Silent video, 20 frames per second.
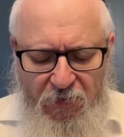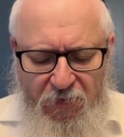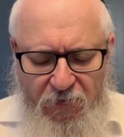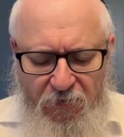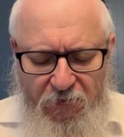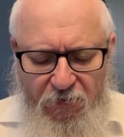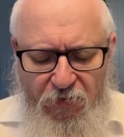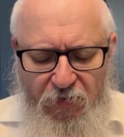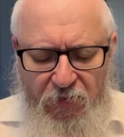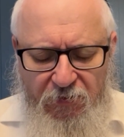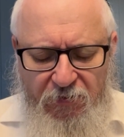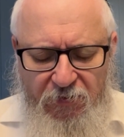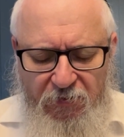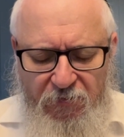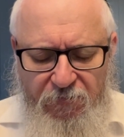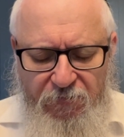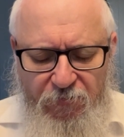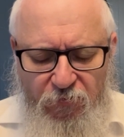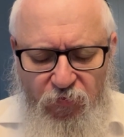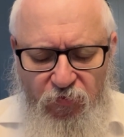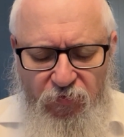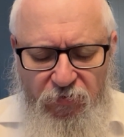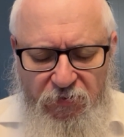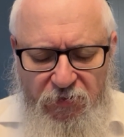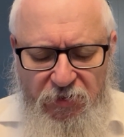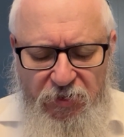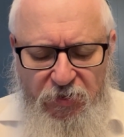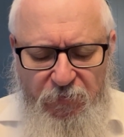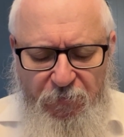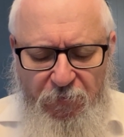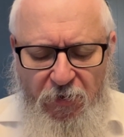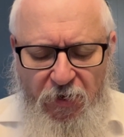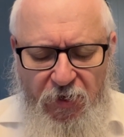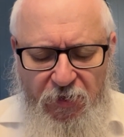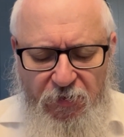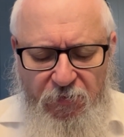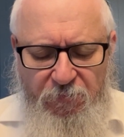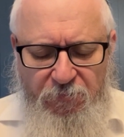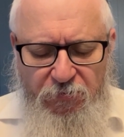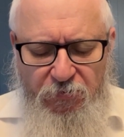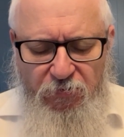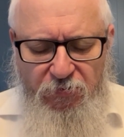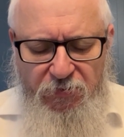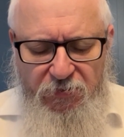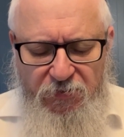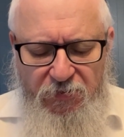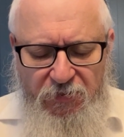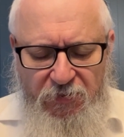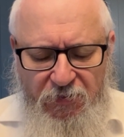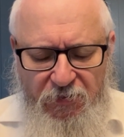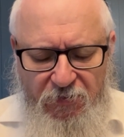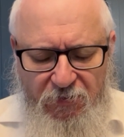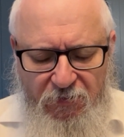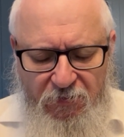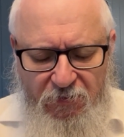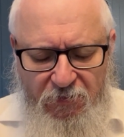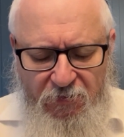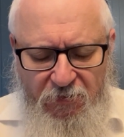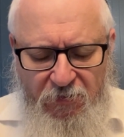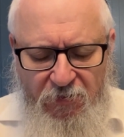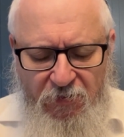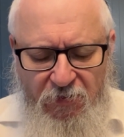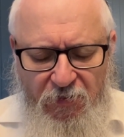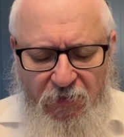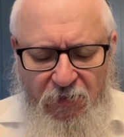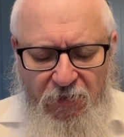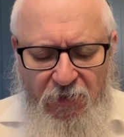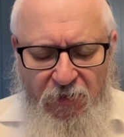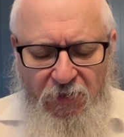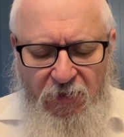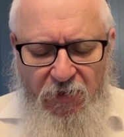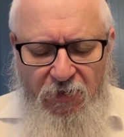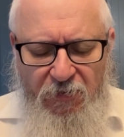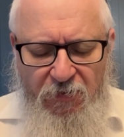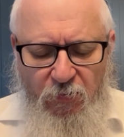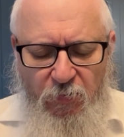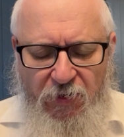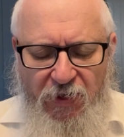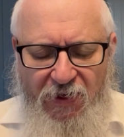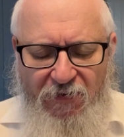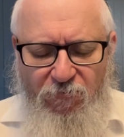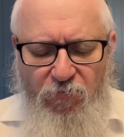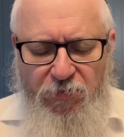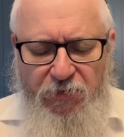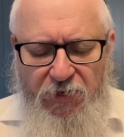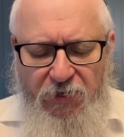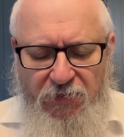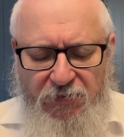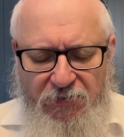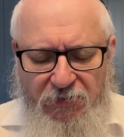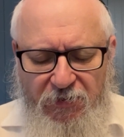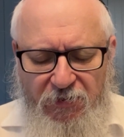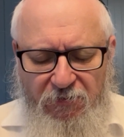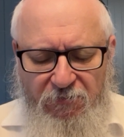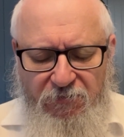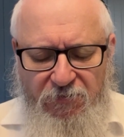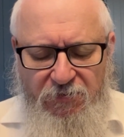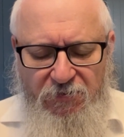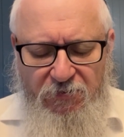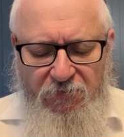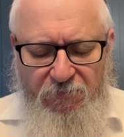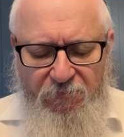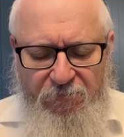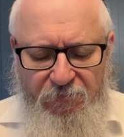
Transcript: The godly infusion, the spark, the purity that we have within ourselves.